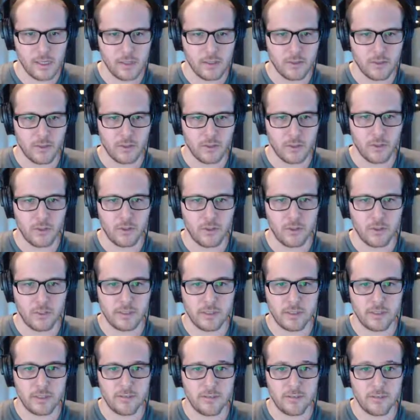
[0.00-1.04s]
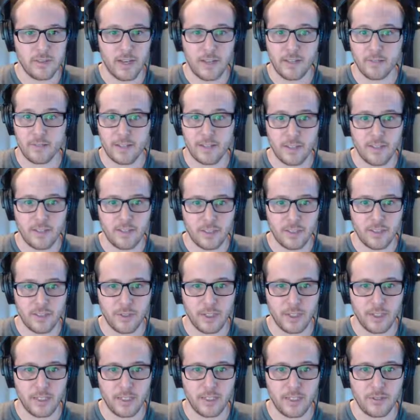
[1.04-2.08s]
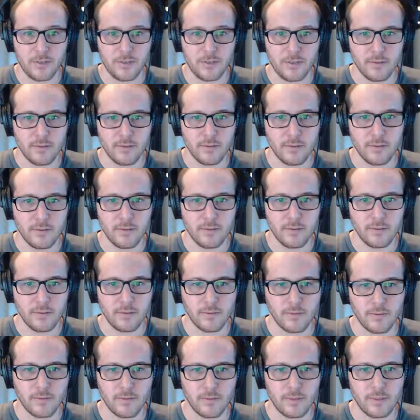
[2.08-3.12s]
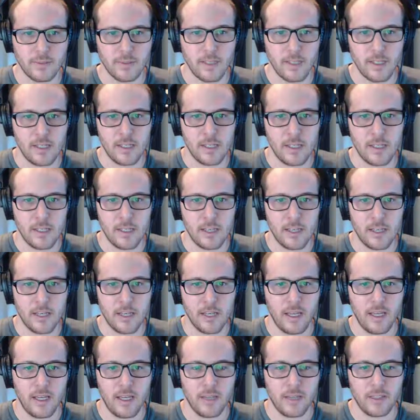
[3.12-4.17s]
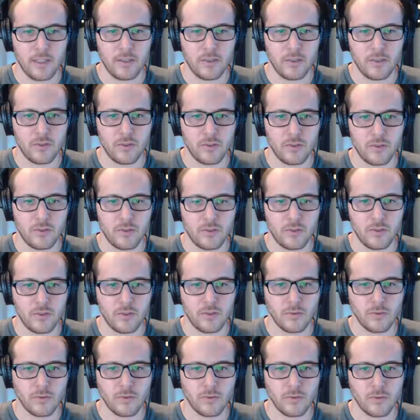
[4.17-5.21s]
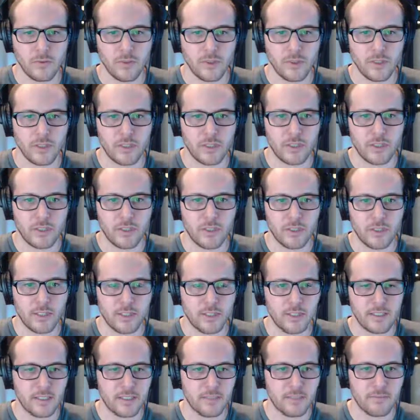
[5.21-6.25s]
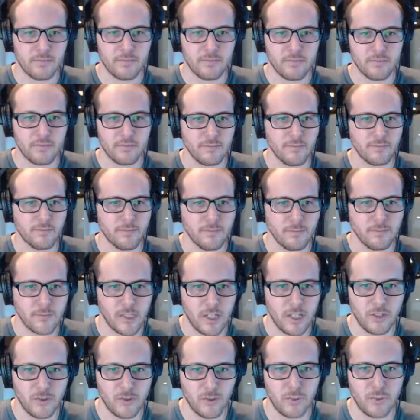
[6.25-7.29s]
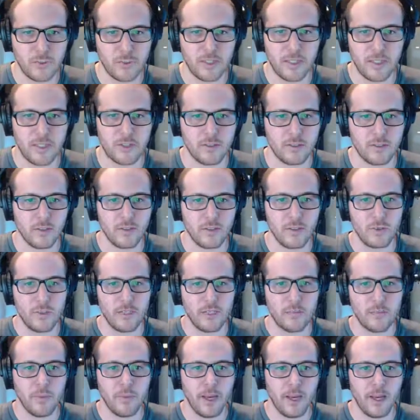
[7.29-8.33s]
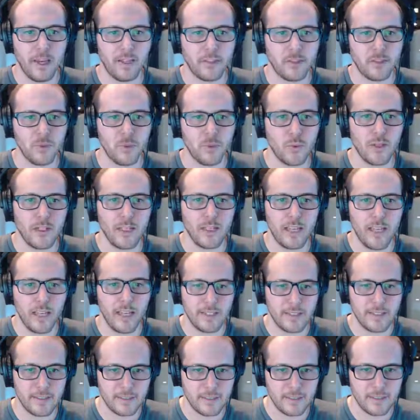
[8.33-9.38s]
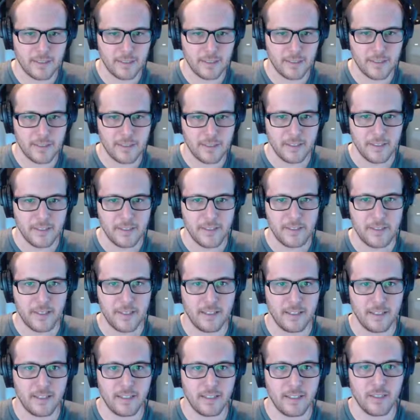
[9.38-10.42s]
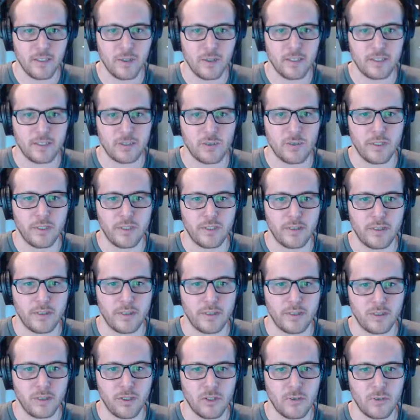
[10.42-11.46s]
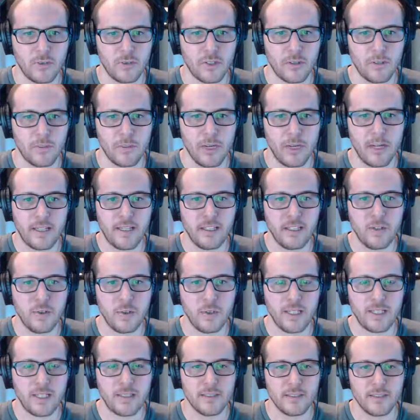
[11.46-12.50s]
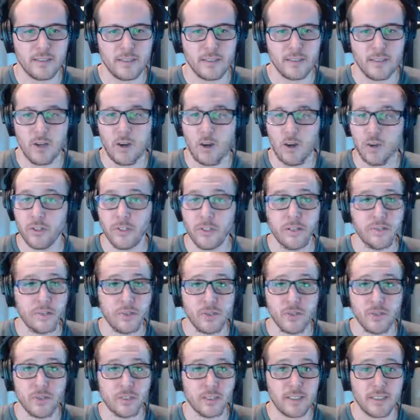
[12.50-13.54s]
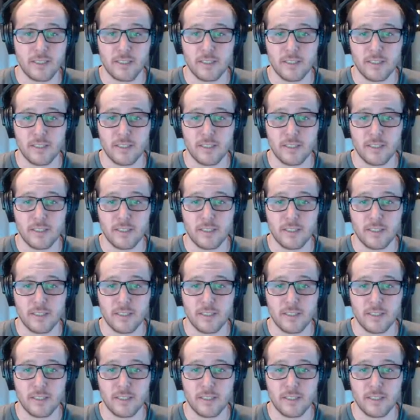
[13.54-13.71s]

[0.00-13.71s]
So it's at 570 right now, and we're just going to click 100%. So we can buy 28 EOS coins. So we're going to buy EOS. All you have to do is click